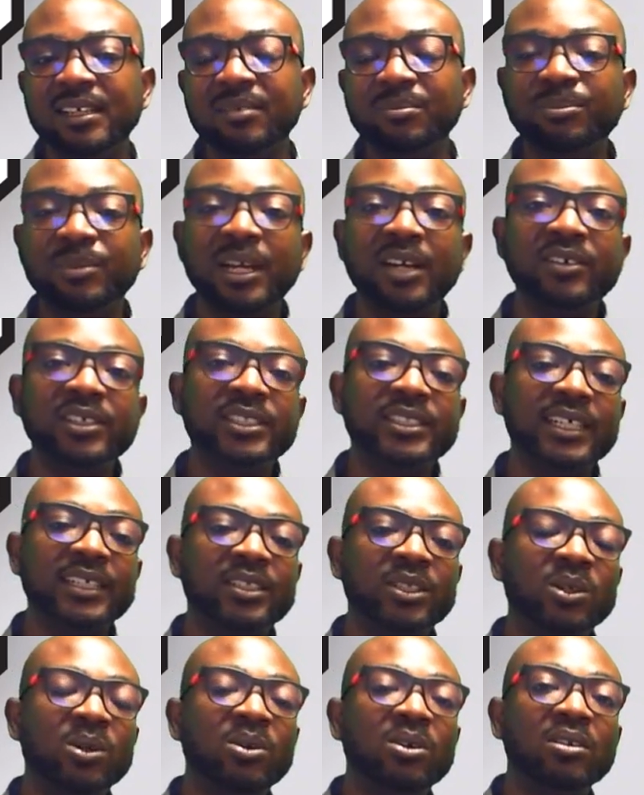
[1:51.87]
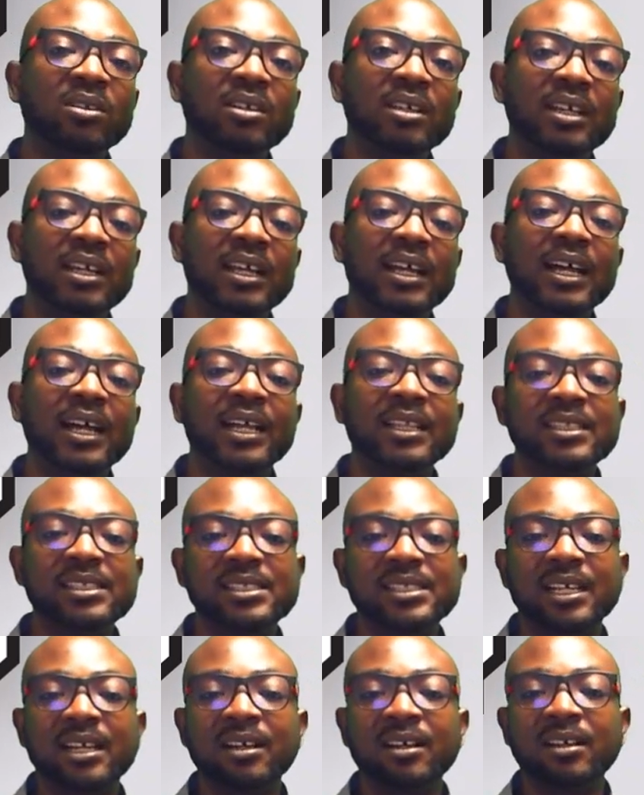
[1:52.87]
by Richard Dall and
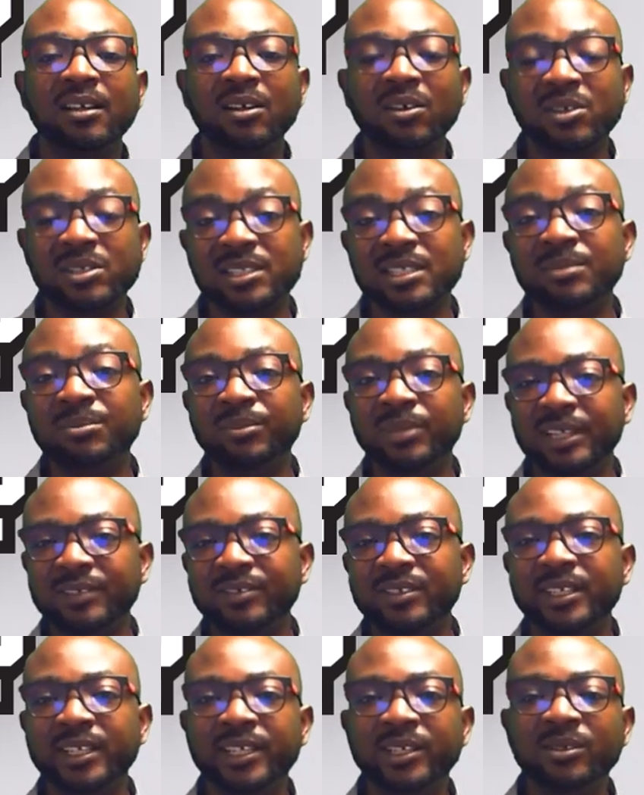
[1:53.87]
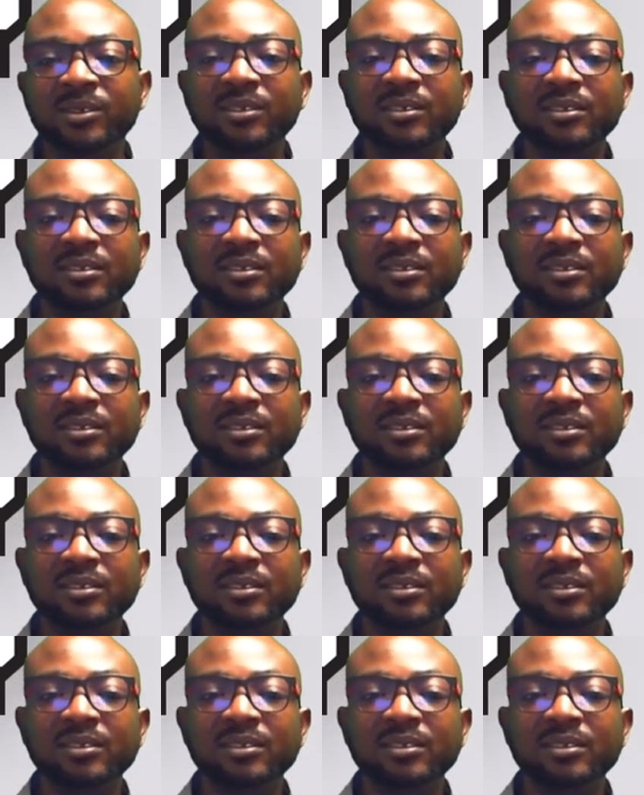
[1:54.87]
Sir Austin Bradford Hill.